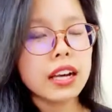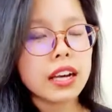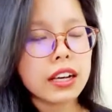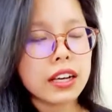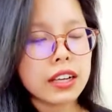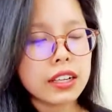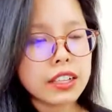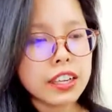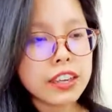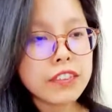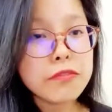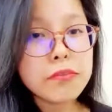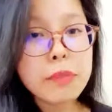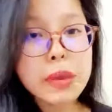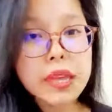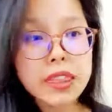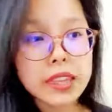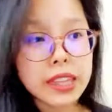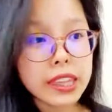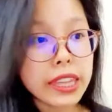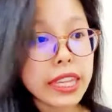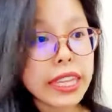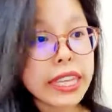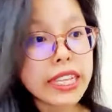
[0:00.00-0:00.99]
give me the
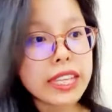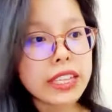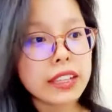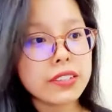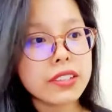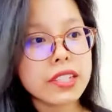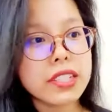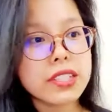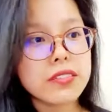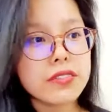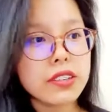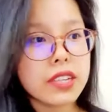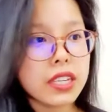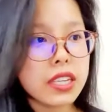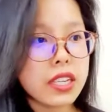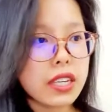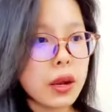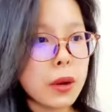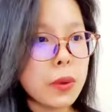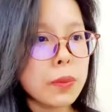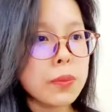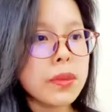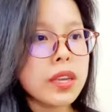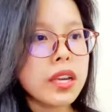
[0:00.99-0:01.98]
link of this
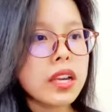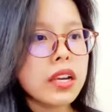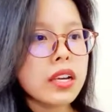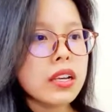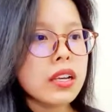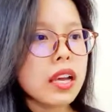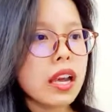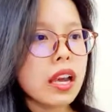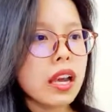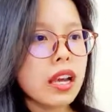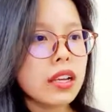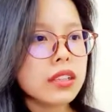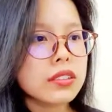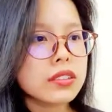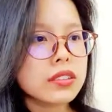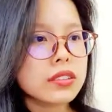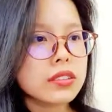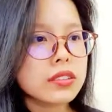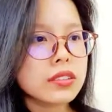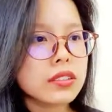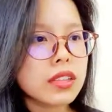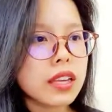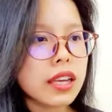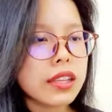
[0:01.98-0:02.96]
video.
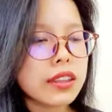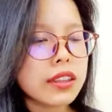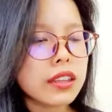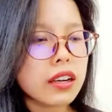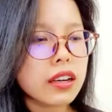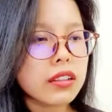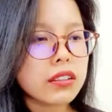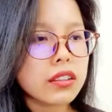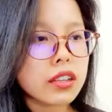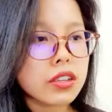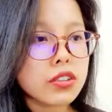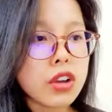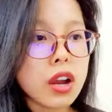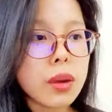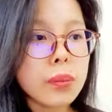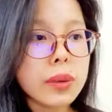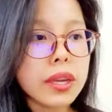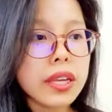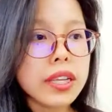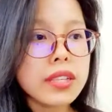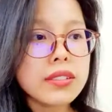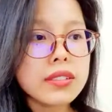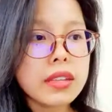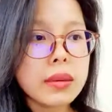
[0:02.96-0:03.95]
And the topic
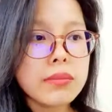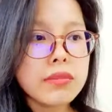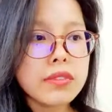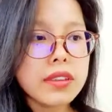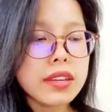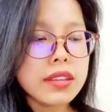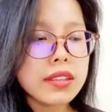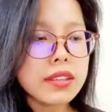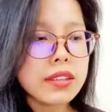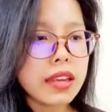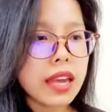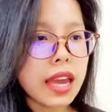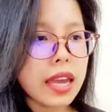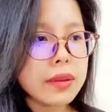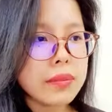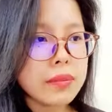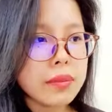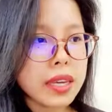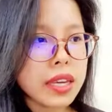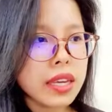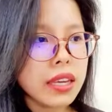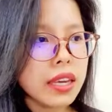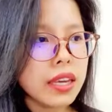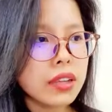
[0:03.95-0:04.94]
is something and
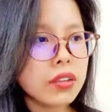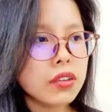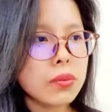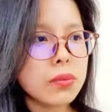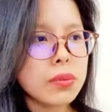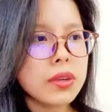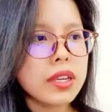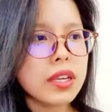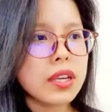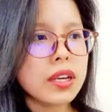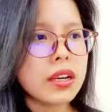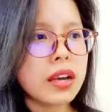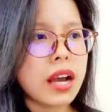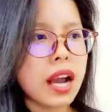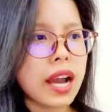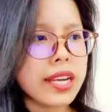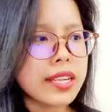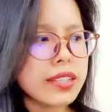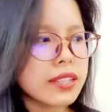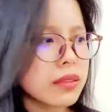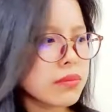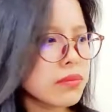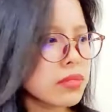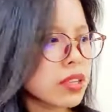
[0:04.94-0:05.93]
me. It could be
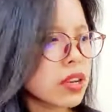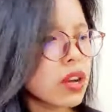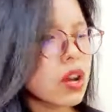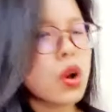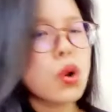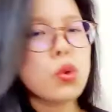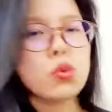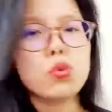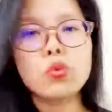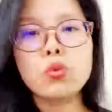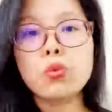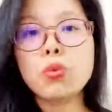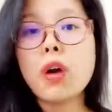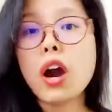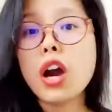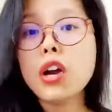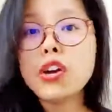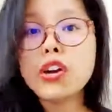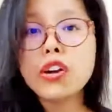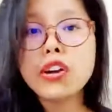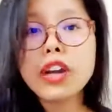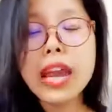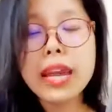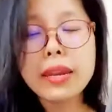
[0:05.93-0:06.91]
items,
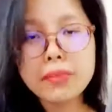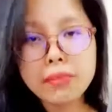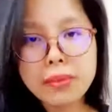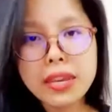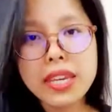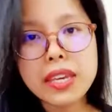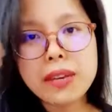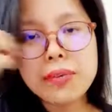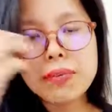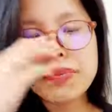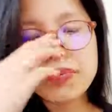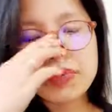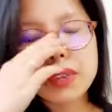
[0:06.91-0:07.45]
water and me.